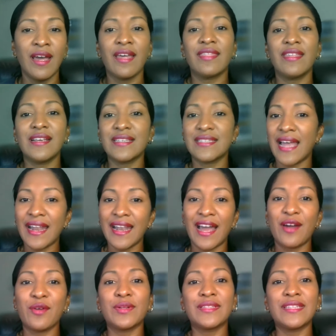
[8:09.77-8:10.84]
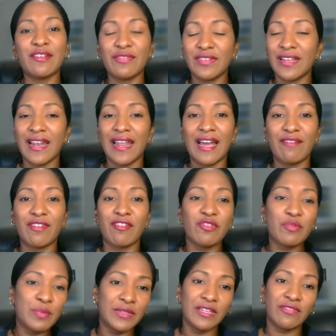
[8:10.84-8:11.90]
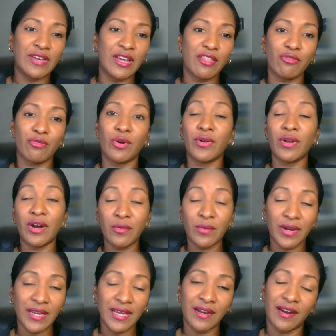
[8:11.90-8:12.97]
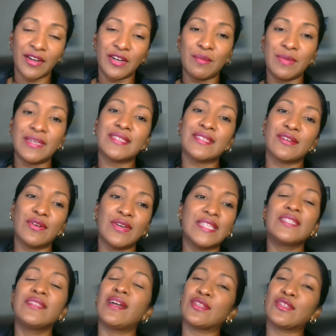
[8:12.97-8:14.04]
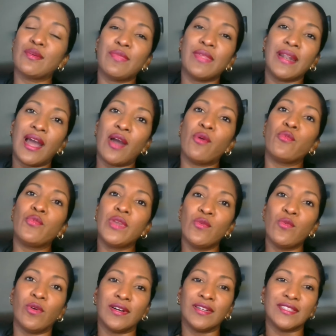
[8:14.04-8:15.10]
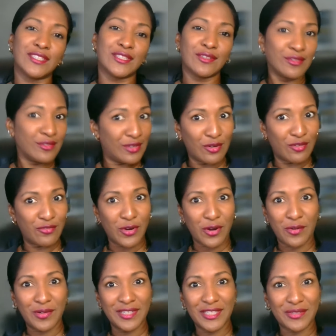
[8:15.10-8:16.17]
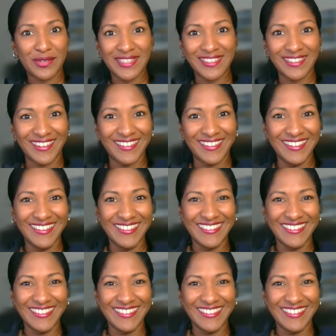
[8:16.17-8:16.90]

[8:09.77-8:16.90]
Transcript: Things like that will definitely have a ripple effect throughout our economy. So it's not something that we want to look forward to at all.